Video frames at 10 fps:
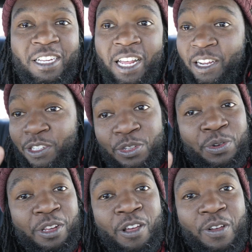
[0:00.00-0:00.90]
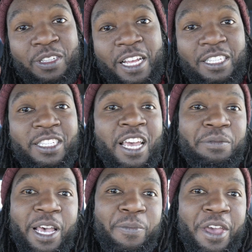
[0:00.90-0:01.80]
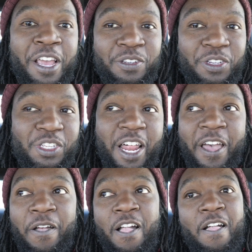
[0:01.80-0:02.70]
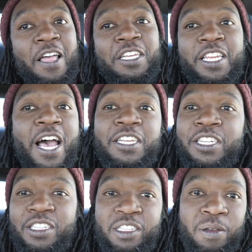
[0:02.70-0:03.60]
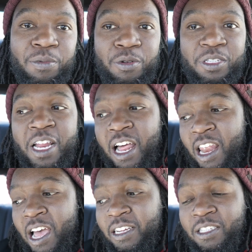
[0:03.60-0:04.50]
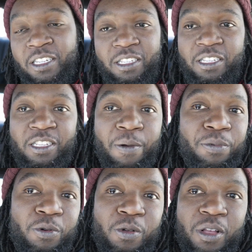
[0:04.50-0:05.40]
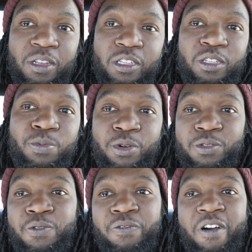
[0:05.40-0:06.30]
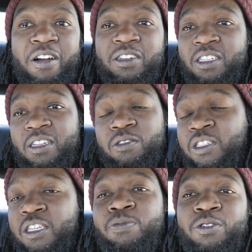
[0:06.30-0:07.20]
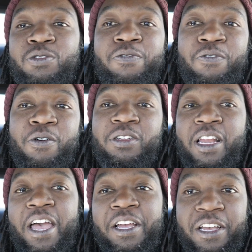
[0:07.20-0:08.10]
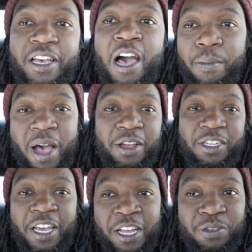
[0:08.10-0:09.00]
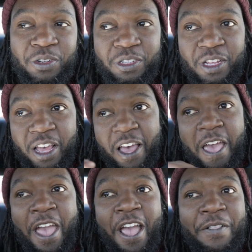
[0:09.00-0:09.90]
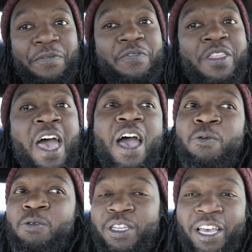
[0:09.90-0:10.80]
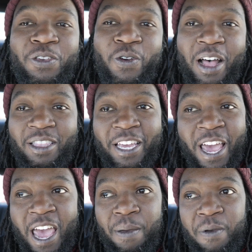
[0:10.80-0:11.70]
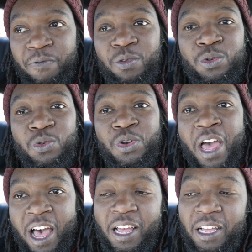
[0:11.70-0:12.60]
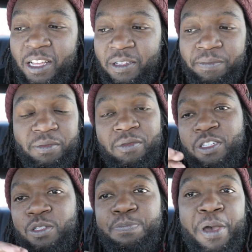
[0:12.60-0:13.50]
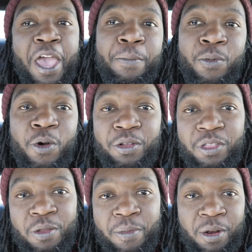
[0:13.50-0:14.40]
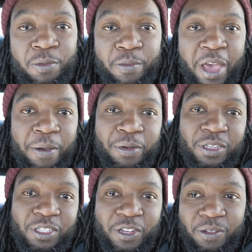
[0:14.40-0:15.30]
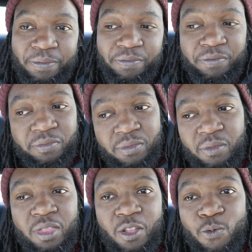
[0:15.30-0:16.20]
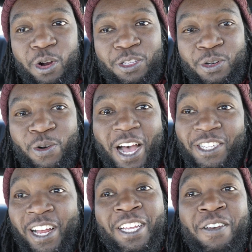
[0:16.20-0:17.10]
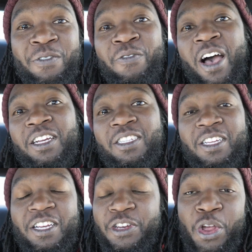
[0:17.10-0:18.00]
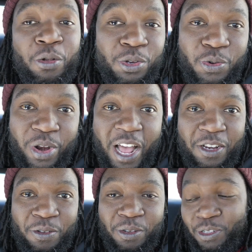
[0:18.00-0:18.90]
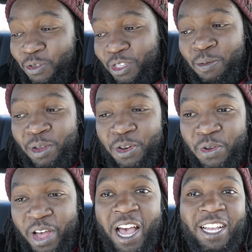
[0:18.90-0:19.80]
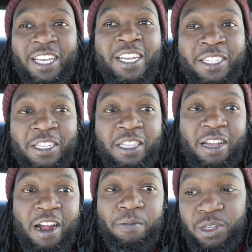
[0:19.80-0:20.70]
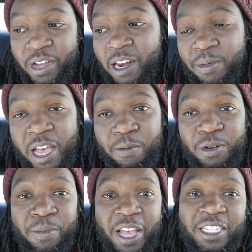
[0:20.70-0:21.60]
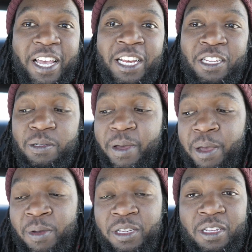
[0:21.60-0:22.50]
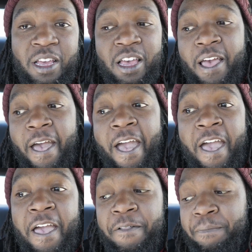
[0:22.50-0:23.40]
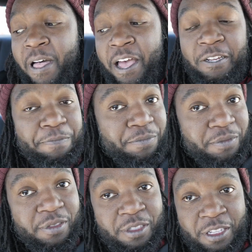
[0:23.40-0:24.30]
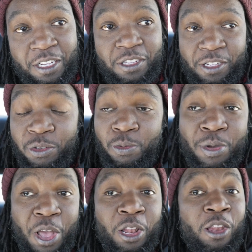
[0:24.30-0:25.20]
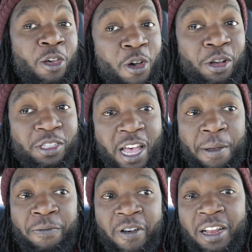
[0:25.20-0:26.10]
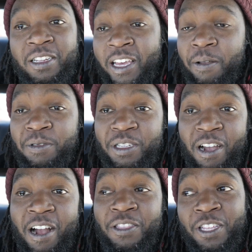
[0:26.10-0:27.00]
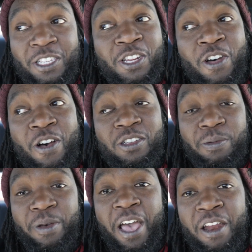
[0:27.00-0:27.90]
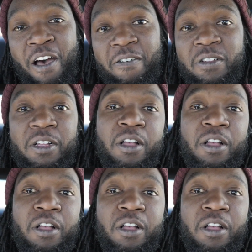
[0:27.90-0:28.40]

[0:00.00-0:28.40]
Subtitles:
Like your student loans, that's the same type of interest. Like, it's not just simple. It's not like just a simple 6.24. It's like compounding interest, and that will take you out the game if you do not just pay more than the minimum payment. So word to the wise, trying to give advice, don't do what I do, because you see me do it. I can get into the car, but you got to be able to maintain these payments. And like this will be a long time if I kept this car this long to pay it off.